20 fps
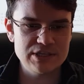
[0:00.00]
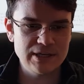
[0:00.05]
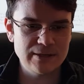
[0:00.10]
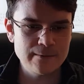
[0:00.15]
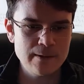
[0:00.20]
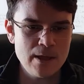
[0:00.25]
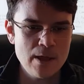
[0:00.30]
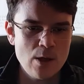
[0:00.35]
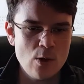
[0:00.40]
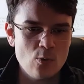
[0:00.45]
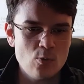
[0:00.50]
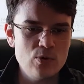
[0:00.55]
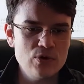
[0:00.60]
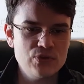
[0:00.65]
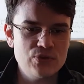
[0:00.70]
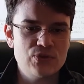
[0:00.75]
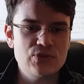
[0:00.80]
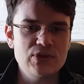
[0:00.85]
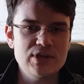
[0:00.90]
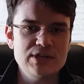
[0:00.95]
And
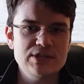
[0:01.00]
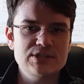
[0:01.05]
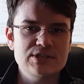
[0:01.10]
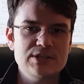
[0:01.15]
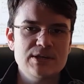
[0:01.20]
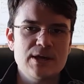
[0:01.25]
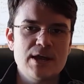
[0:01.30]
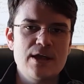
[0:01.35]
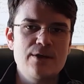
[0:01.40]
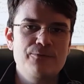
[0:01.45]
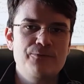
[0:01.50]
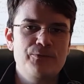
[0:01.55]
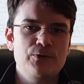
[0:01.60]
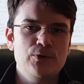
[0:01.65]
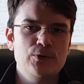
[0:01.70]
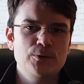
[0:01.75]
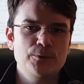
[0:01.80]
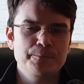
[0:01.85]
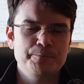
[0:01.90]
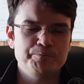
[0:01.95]
with this, if
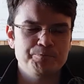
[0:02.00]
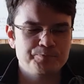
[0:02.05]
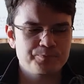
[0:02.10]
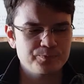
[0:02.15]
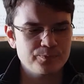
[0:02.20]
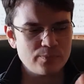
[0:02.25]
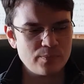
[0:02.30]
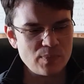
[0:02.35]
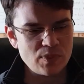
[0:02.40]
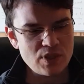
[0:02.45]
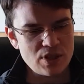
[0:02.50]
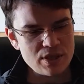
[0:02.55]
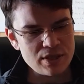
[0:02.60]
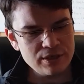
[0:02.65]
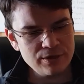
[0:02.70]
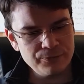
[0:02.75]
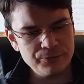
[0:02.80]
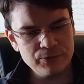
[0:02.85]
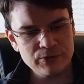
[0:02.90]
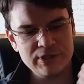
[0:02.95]
you
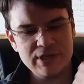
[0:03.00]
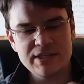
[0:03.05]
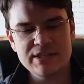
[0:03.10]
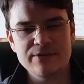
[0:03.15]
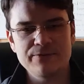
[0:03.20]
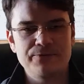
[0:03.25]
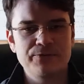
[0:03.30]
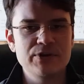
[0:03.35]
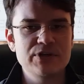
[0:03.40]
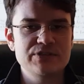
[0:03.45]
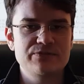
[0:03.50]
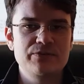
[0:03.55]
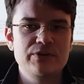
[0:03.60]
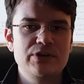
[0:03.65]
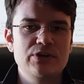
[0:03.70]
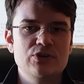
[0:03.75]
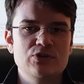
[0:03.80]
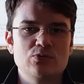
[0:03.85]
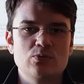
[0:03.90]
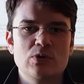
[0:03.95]
did the first
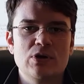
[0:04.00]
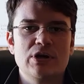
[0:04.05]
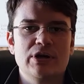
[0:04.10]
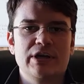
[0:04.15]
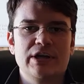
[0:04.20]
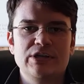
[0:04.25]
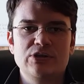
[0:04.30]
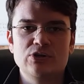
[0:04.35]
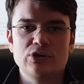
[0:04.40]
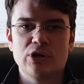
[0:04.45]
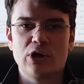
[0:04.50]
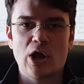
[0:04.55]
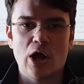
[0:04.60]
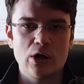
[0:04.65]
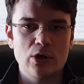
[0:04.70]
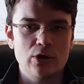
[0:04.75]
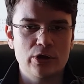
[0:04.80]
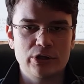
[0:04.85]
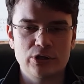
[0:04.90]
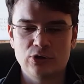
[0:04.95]
video's work and
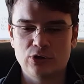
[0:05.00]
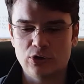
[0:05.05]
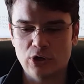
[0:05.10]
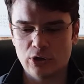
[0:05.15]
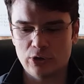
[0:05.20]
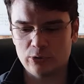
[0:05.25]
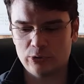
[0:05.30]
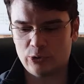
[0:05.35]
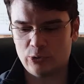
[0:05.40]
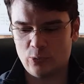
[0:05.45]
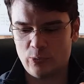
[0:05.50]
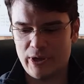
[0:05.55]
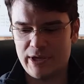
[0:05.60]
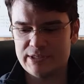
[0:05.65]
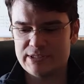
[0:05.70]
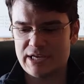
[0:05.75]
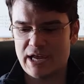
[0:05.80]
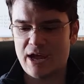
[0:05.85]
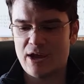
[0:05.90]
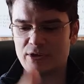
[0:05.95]
you
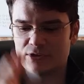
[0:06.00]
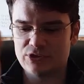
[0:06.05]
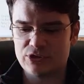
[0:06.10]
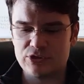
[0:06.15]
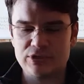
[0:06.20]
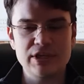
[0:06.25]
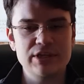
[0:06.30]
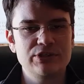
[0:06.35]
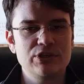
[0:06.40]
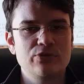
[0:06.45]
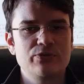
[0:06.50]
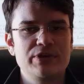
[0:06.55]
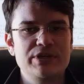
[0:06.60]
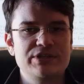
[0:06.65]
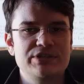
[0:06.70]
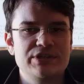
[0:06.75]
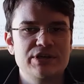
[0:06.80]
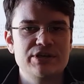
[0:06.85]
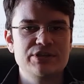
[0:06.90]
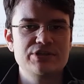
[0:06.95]
went out, you did the
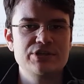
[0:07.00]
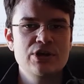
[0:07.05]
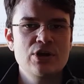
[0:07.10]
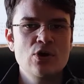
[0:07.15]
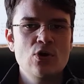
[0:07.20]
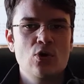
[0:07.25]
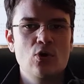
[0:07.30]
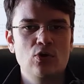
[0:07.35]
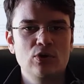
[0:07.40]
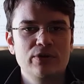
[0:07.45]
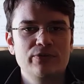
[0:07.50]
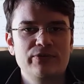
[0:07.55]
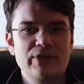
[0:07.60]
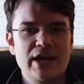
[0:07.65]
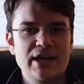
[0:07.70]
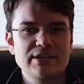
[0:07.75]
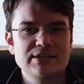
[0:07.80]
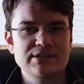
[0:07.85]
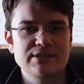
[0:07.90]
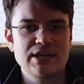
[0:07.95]
research, all of
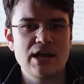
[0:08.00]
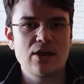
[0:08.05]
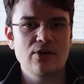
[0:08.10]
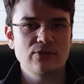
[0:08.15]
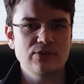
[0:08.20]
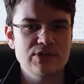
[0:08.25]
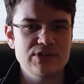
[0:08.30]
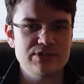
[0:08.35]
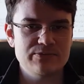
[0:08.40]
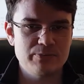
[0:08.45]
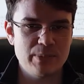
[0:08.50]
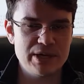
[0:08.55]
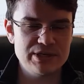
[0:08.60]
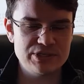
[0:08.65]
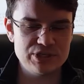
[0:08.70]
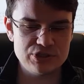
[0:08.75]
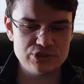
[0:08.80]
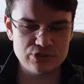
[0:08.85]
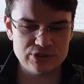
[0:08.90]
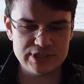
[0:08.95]
that, now this
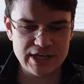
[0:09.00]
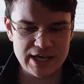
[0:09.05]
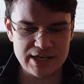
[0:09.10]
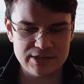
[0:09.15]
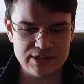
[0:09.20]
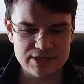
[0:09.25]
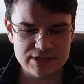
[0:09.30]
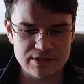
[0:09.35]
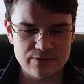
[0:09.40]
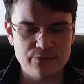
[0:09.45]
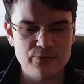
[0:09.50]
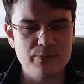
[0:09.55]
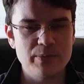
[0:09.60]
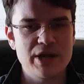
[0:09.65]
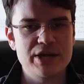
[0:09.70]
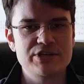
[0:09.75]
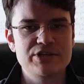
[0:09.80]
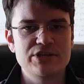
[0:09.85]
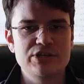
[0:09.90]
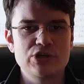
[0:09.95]
message, you take this
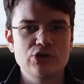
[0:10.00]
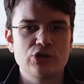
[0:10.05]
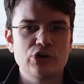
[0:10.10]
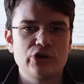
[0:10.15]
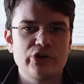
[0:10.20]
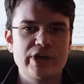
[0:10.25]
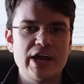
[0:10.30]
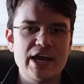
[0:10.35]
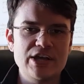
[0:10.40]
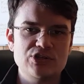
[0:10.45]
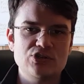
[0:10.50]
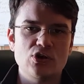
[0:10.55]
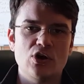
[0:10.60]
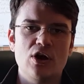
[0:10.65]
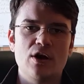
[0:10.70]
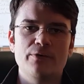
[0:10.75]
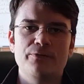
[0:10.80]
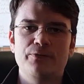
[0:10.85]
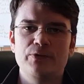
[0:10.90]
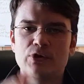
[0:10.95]
information, you create your
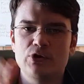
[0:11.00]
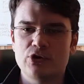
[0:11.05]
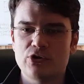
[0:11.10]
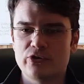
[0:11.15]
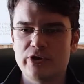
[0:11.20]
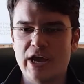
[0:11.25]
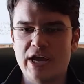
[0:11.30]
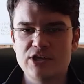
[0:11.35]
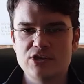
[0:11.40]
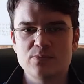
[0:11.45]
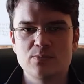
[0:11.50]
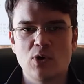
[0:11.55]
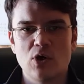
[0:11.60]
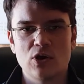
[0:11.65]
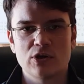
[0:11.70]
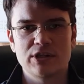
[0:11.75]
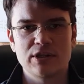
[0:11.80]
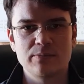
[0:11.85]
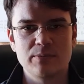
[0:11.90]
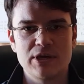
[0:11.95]
offer, you create your
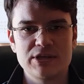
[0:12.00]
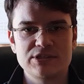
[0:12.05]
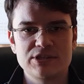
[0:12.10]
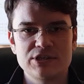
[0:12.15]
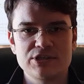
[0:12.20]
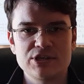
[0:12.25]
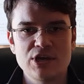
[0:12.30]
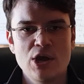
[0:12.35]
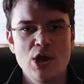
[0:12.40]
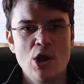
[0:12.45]
marketing message.